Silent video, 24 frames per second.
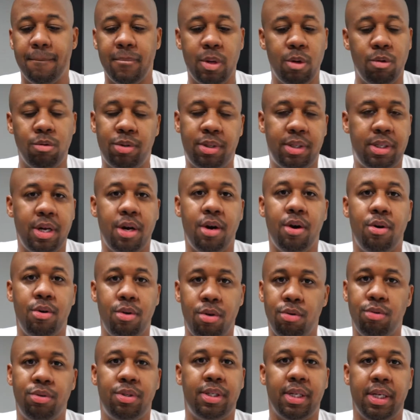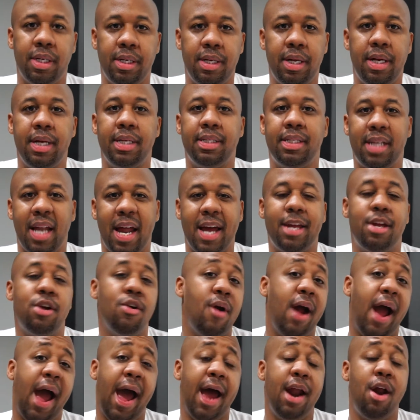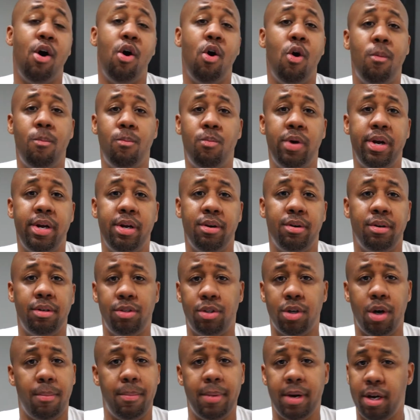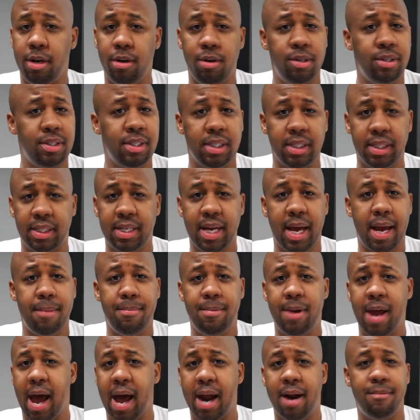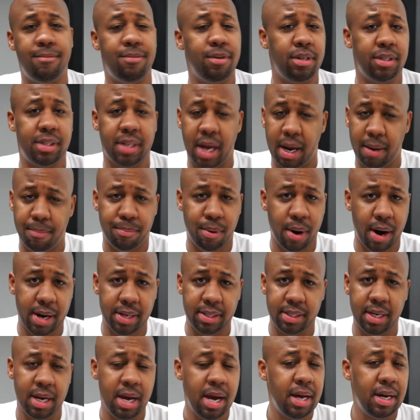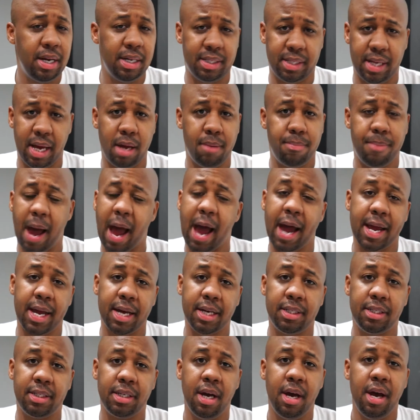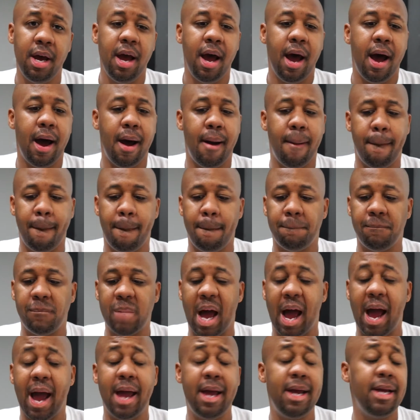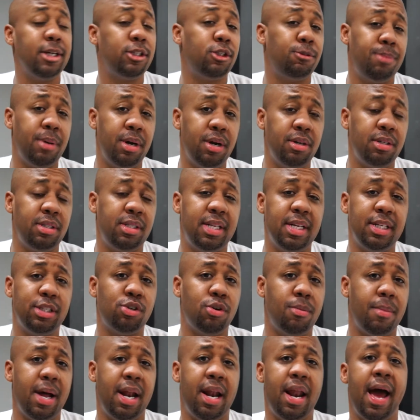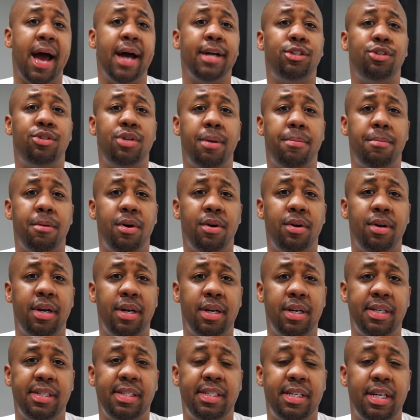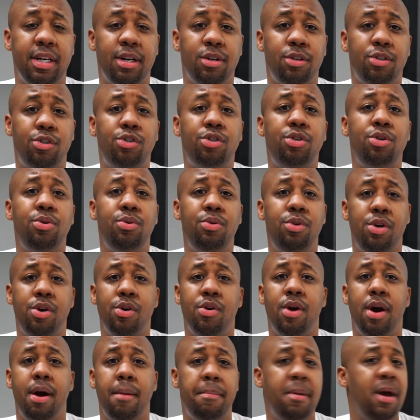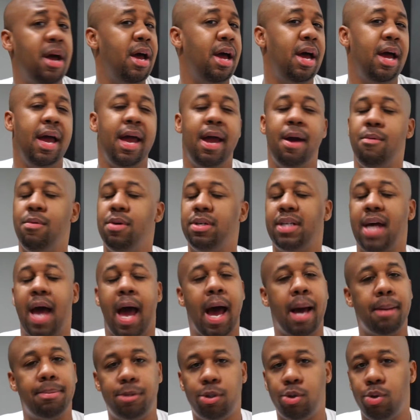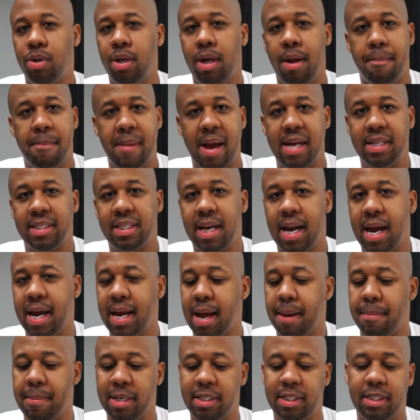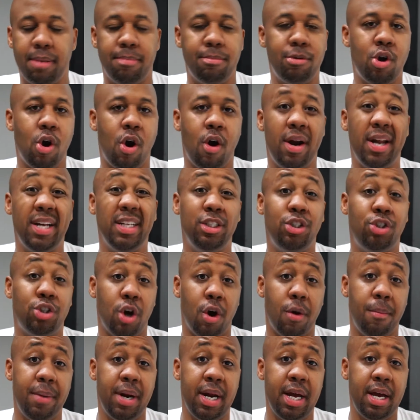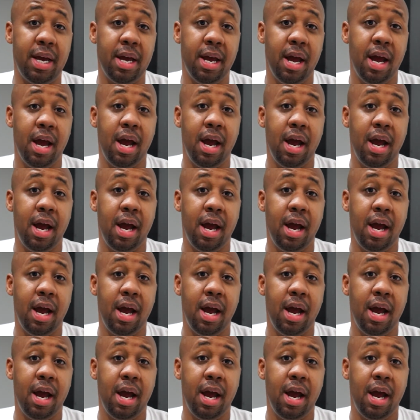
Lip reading: you still use the, it's like you're at home when you're in Germany. You're using the same data for the same price, the same package. I experienced this on my last trip earlier this year to Europe. It was absolutely amazing. I got my SIM card in Germany,